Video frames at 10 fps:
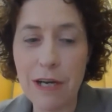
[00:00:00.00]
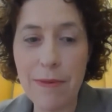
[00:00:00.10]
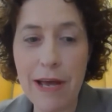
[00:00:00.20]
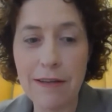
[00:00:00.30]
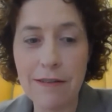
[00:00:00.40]

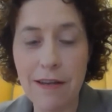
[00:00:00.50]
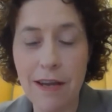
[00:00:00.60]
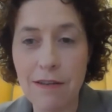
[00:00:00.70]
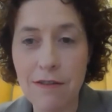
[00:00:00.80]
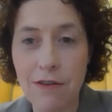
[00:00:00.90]
about
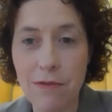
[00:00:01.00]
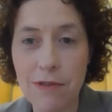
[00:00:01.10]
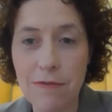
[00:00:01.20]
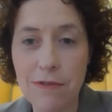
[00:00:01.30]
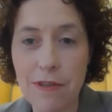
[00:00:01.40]
in
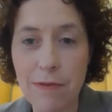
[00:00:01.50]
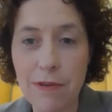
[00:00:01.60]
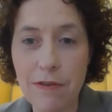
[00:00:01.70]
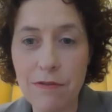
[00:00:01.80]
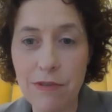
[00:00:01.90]
terms of some of
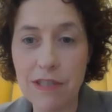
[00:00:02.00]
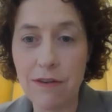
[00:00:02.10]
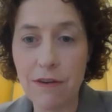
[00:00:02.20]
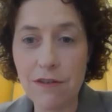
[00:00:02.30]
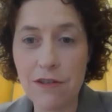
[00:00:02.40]
those
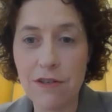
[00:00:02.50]
research.